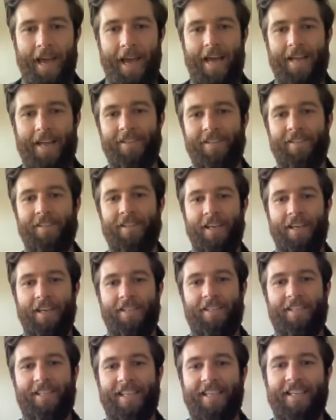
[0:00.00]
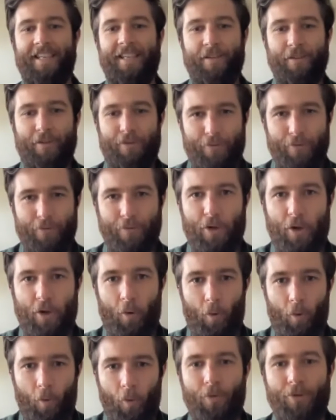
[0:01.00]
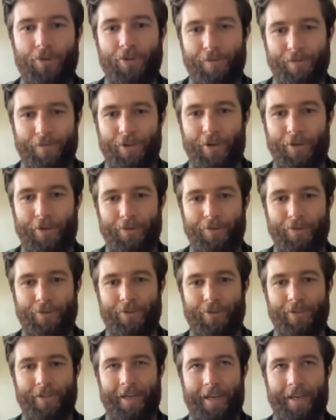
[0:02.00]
And seeing through the course of those